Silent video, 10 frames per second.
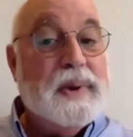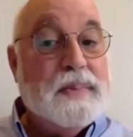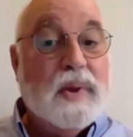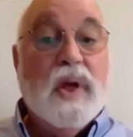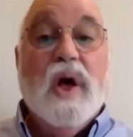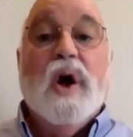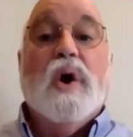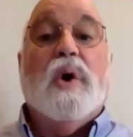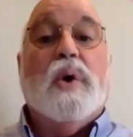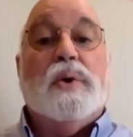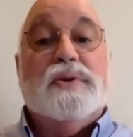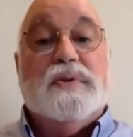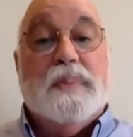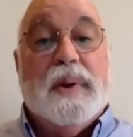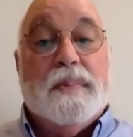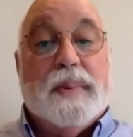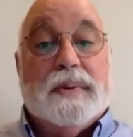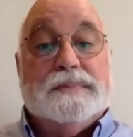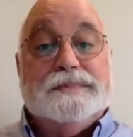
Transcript: people, holds people.